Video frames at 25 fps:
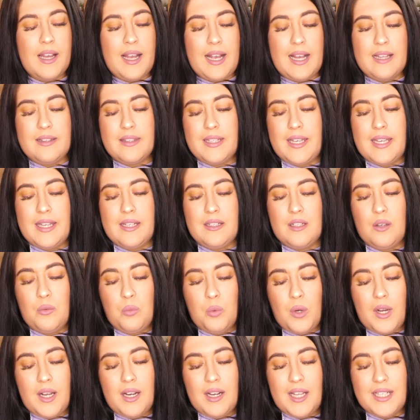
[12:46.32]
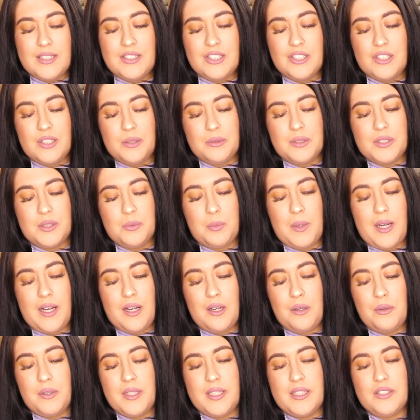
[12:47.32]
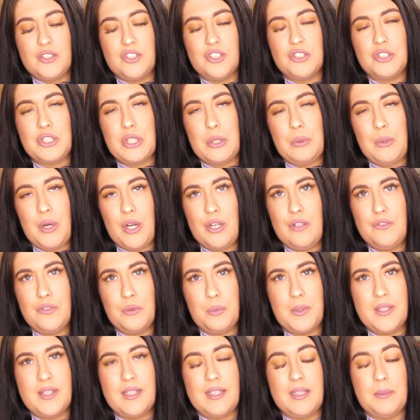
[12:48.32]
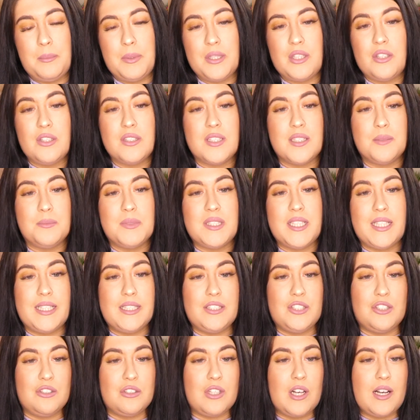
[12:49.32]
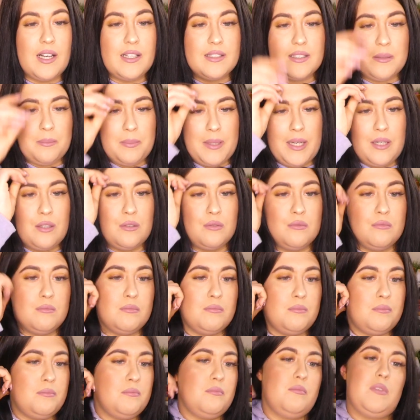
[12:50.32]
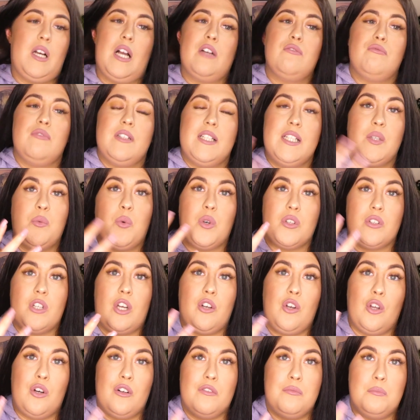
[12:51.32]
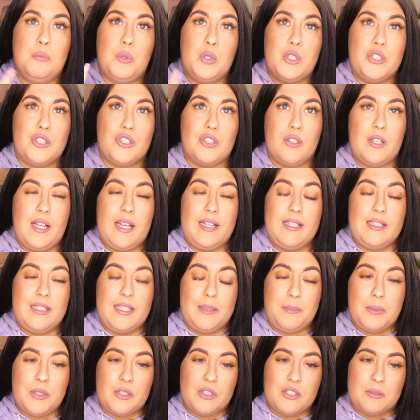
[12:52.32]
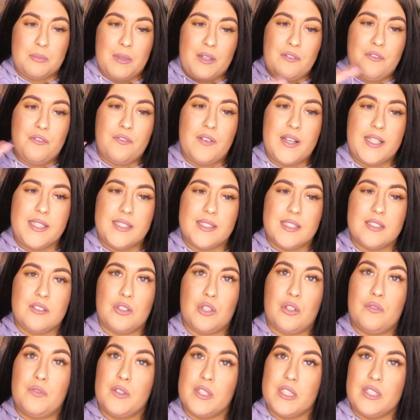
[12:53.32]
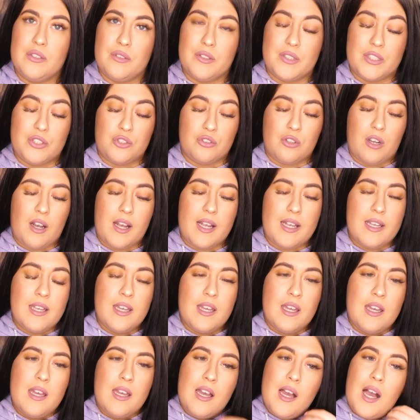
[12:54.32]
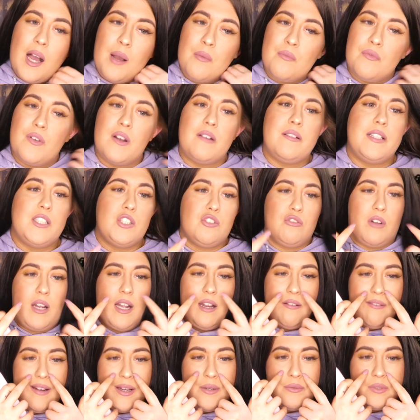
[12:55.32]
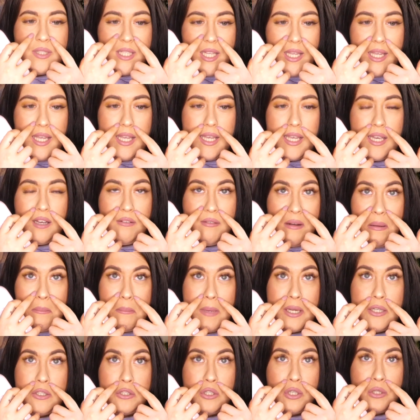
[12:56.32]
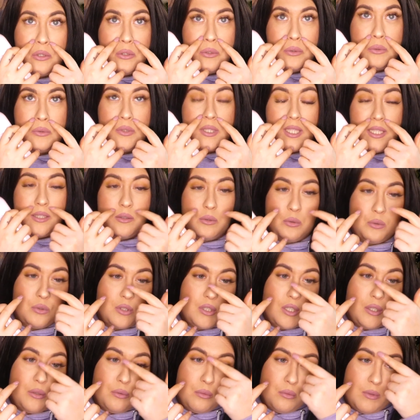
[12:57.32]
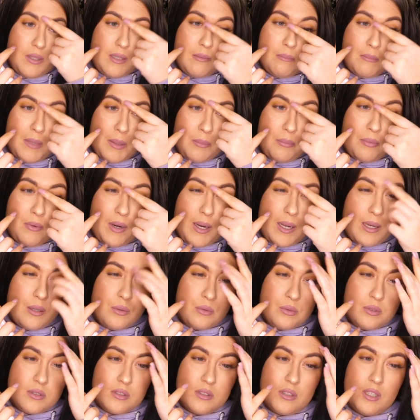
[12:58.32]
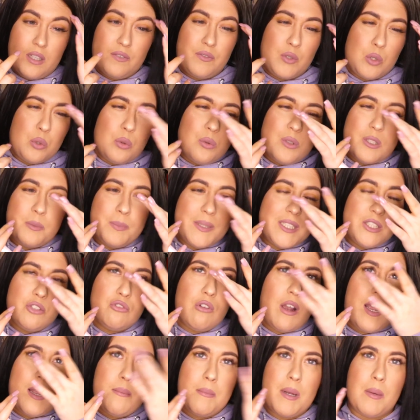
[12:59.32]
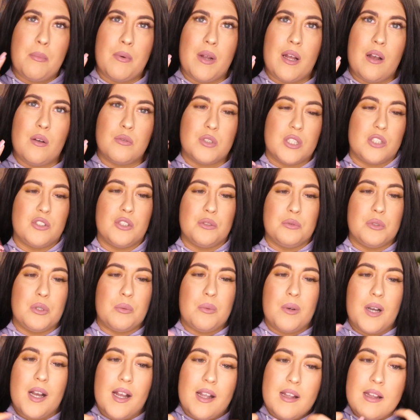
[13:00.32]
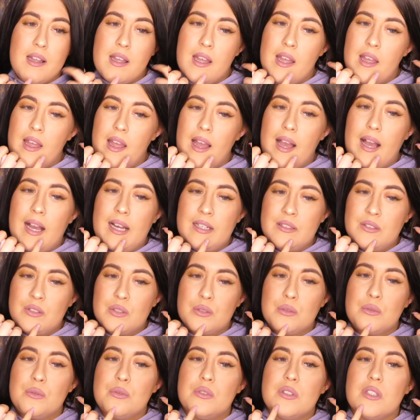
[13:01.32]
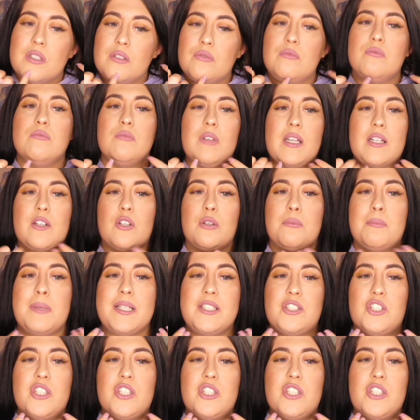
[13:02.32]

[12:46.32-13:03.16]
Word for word: And then what I like to do as well is just go over with it, because I'm saying to you guys about, I really want a lot of moisture lately because my face has got very, very dry. I'm very dry around here, around my nose, and also in my brows. I've always been dry in my brows, I don't know why. And also like on my